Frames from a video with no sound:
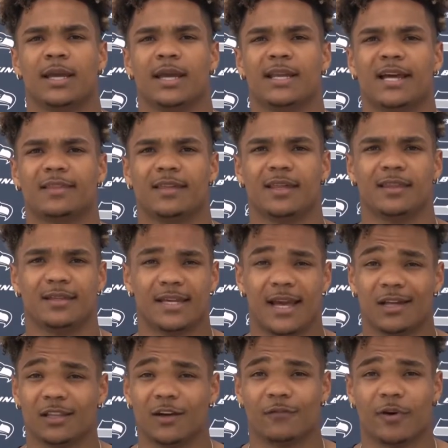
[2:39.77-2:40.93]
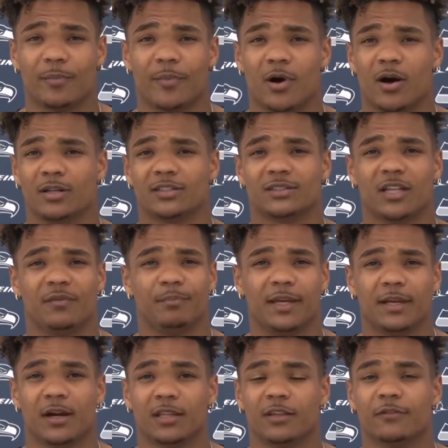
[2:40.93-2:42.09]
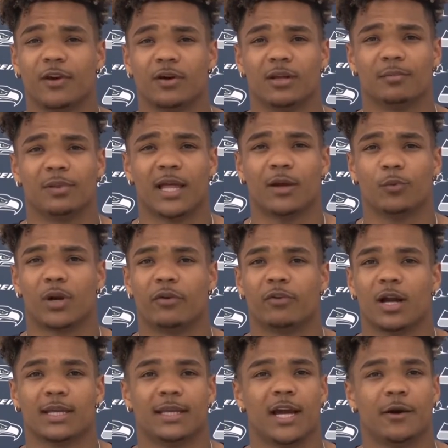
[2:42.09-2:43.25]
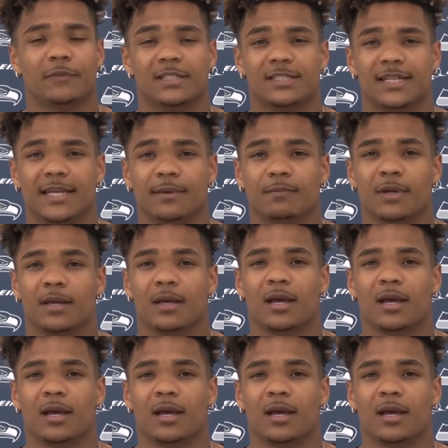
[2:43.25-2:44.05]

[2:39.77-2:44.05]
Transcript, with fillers: And at the end of the day, I love football. I just love being on the field and playing wherever I can help the team.